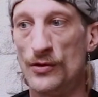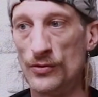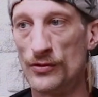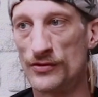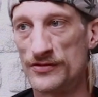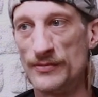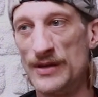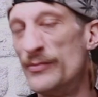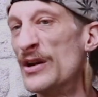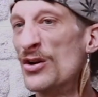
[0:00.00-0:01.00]
or to
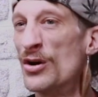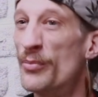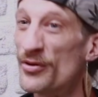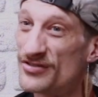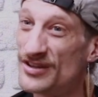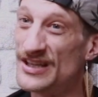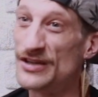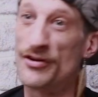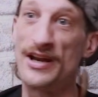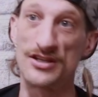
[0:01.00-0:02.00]
maybe make a compost tea
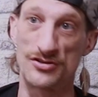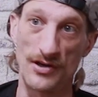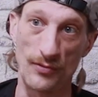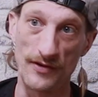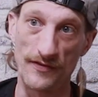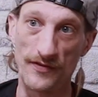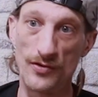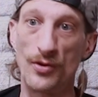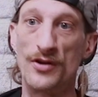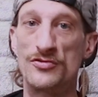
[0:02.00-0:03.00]
or an extract with if
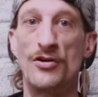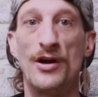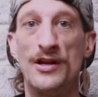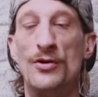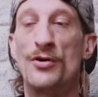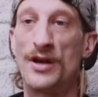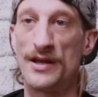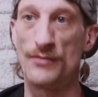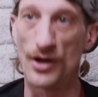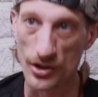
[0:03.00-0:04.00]
you want to try and
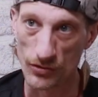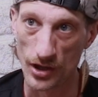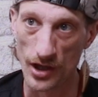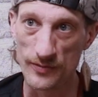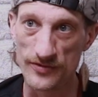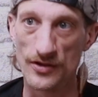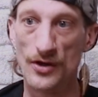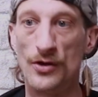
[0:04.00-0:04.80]
inoculate microbes